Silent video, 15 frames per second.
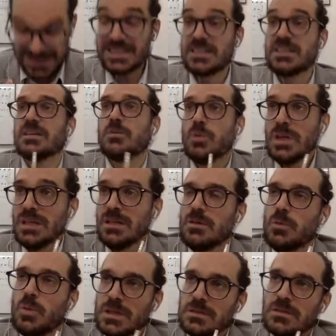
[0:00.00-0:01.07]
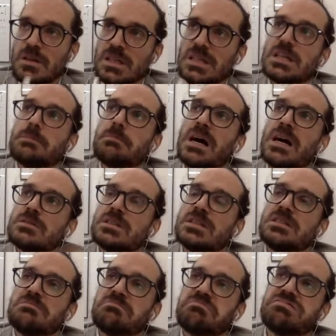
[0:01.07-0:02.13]
Patricia, we're talking
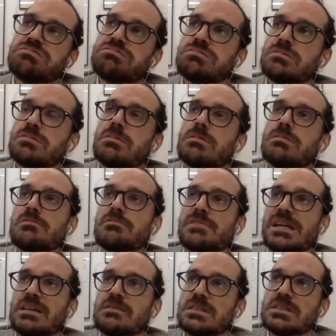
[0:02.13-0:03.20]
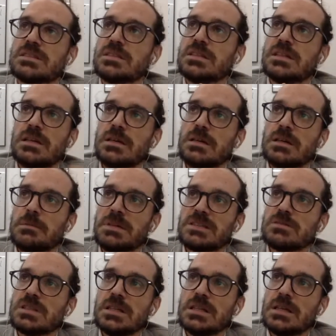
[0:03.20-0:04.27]
about around
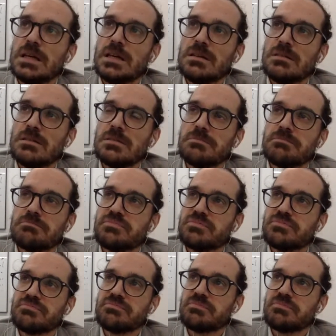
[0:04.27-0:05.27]
about the